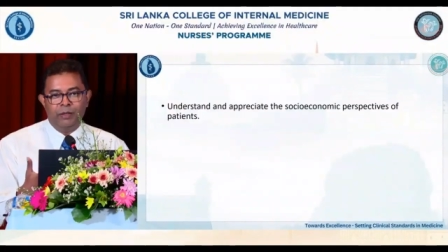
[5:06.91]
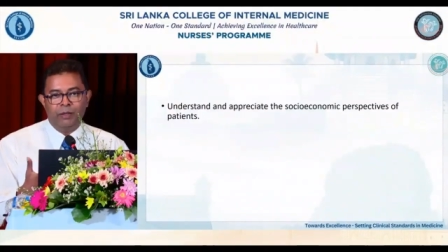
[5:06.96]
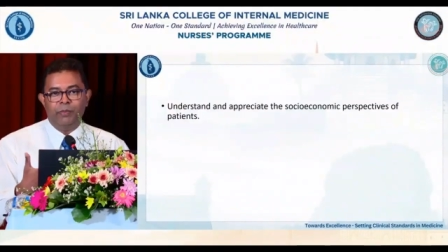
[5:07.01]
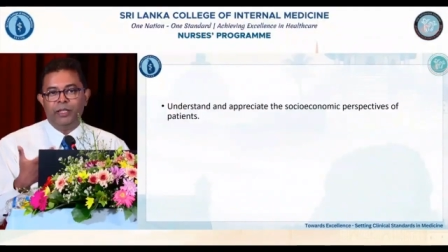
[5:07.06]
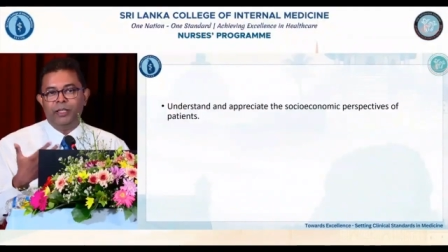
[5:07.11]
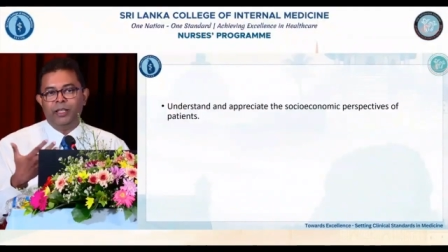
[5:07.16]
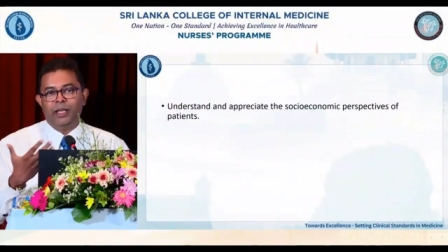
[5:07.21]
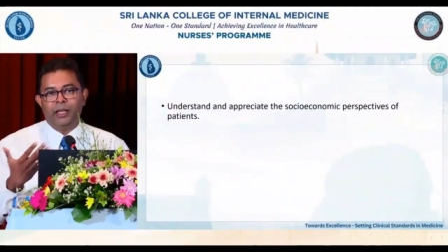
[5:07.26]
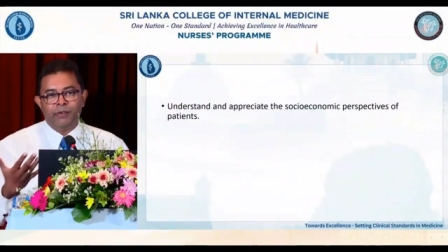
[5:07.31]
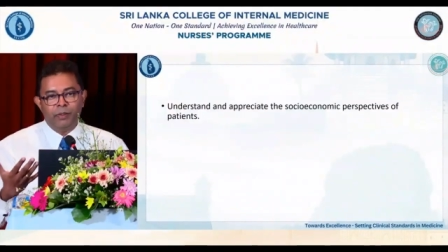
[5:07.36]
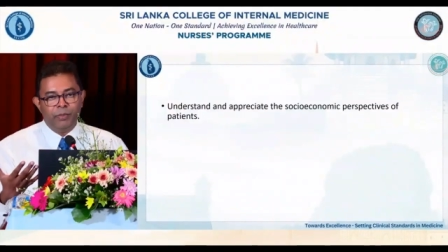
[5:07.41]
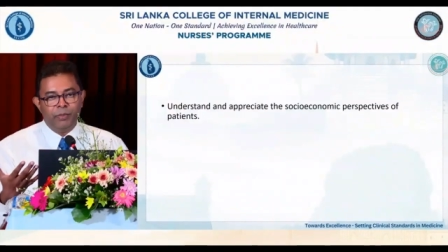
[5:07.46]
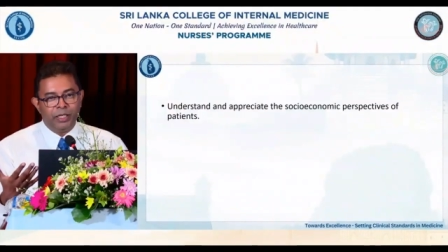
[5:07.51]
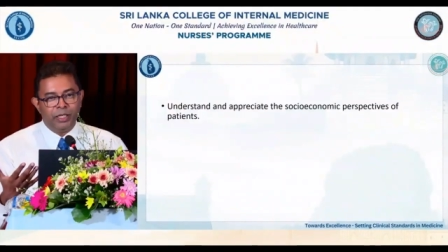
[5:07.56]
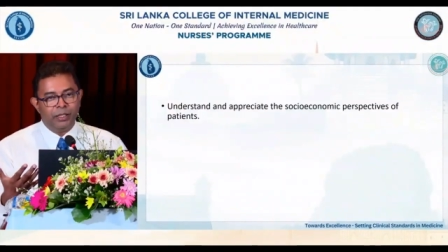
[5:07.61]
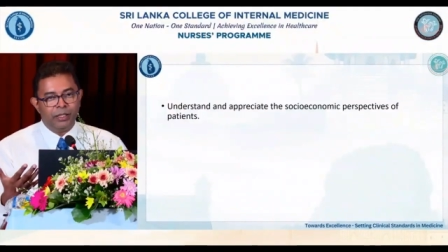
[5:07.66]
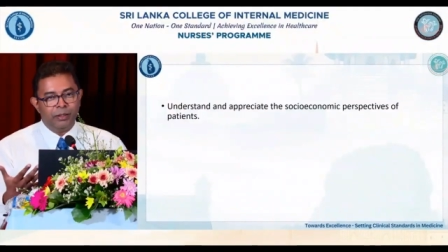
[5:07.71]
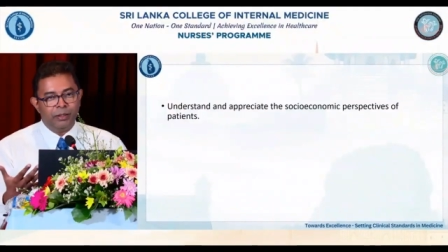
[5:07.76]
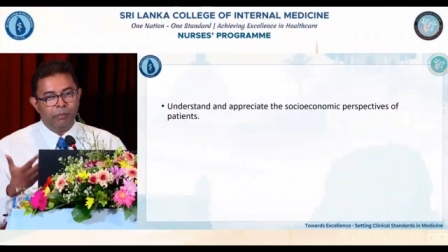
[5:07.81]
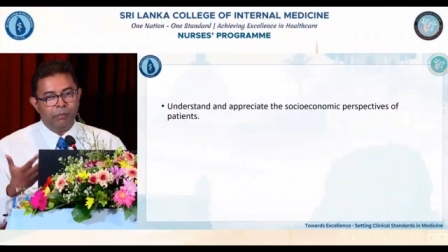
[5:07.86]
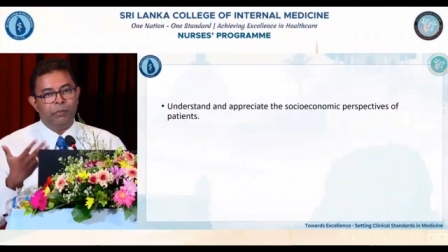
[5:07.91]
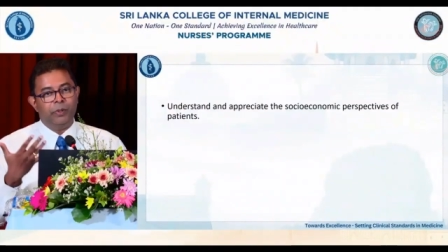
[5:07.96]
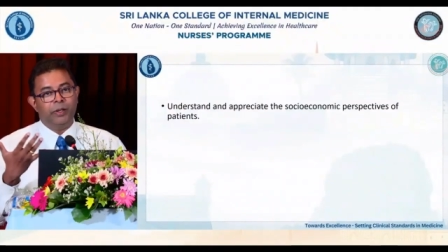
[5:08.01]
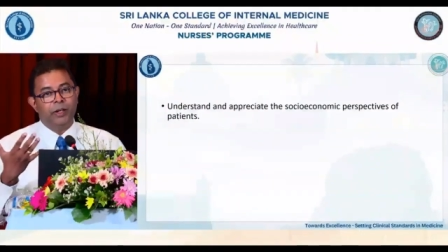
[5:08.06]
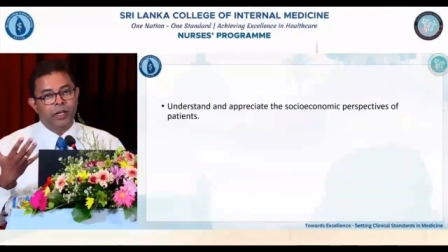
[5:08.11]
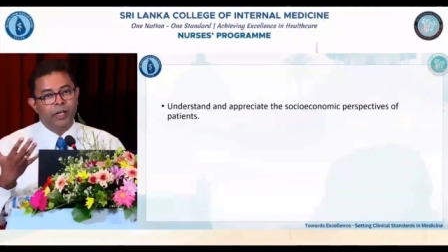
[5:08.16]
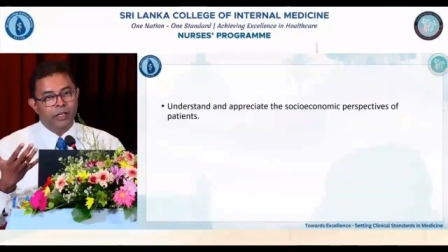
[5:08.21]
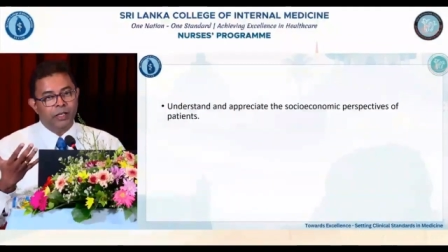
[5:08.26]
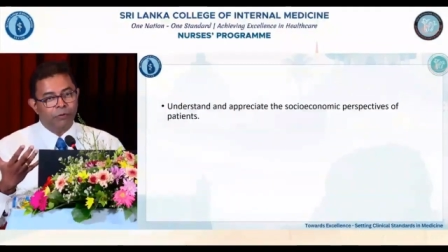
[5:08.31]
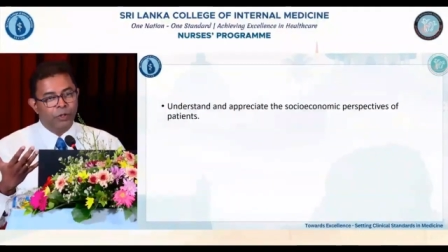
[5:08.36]
but they have a
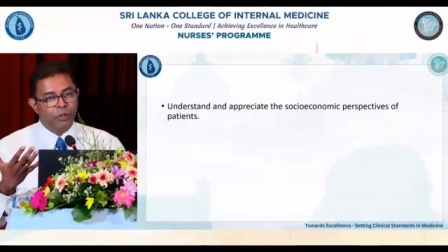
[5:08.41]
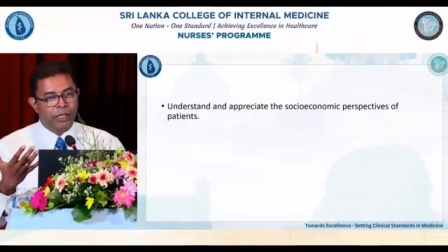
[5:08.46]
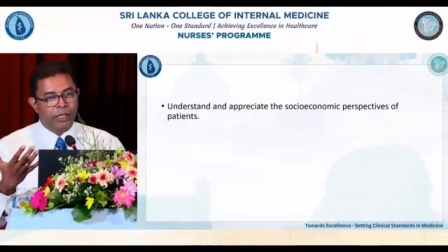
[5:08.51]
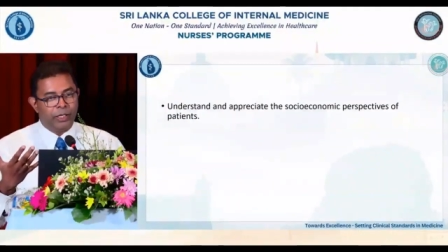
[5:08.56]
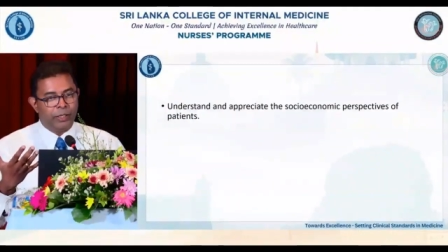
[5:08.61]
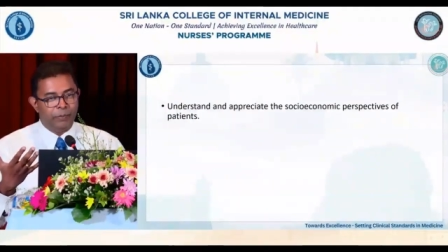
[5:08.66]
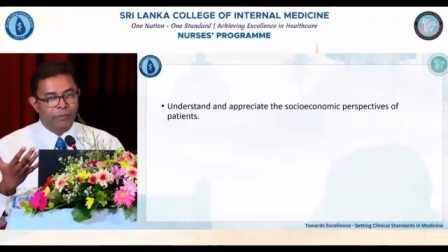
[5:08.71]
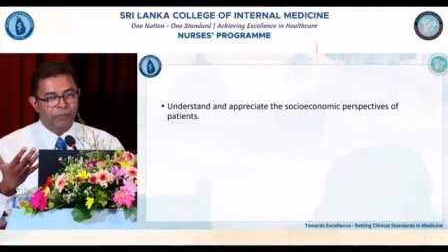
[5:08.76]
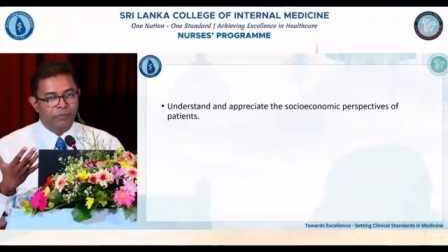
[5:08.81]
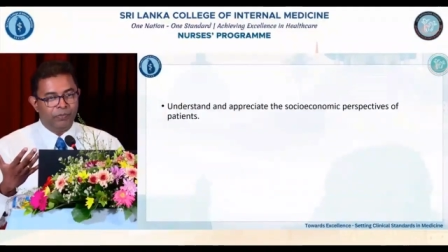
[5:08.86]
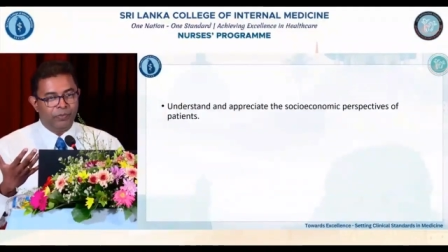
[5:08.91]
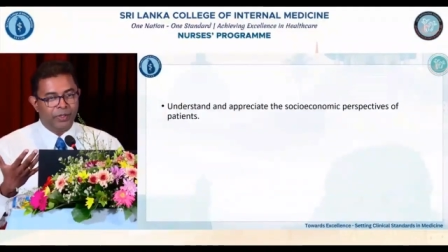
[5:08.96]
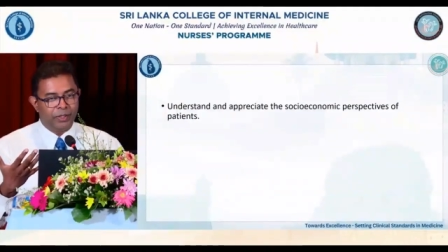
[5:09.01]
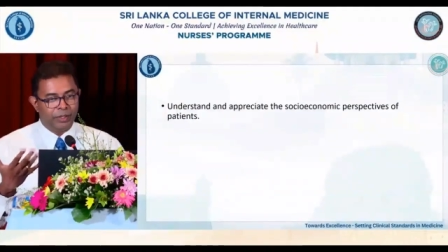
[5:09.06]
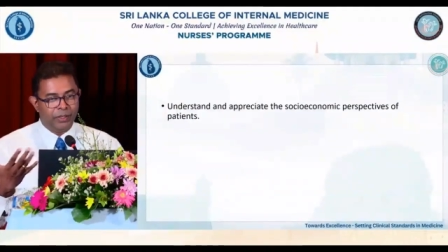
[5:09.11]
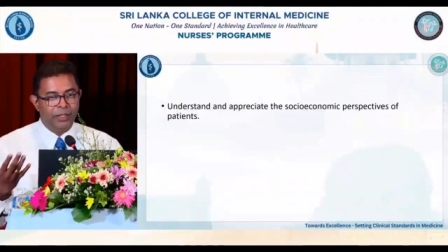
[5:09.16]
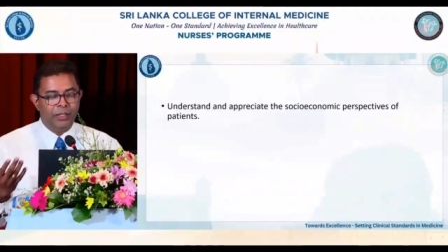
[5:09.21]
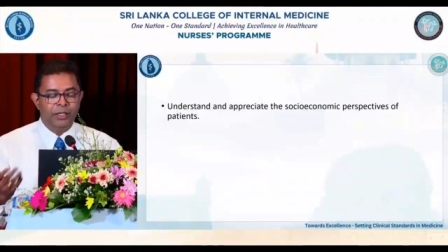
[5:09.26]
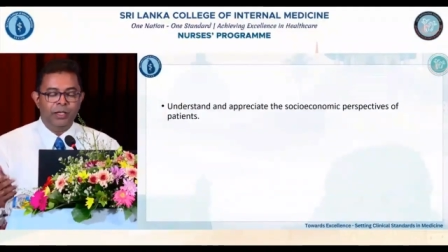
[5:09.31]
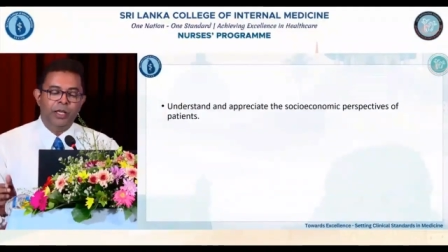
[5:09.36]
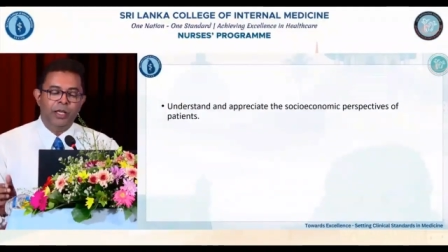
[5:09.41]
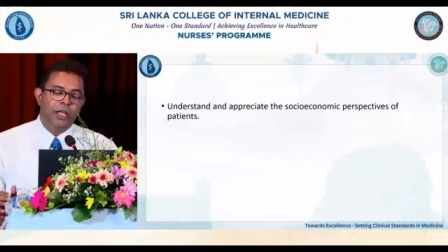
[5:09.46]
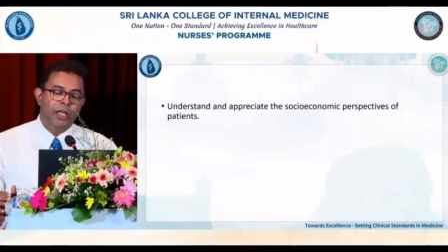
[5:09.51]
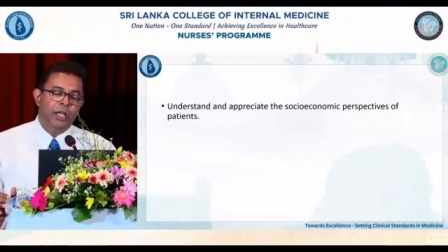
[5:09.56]
greater worry, right?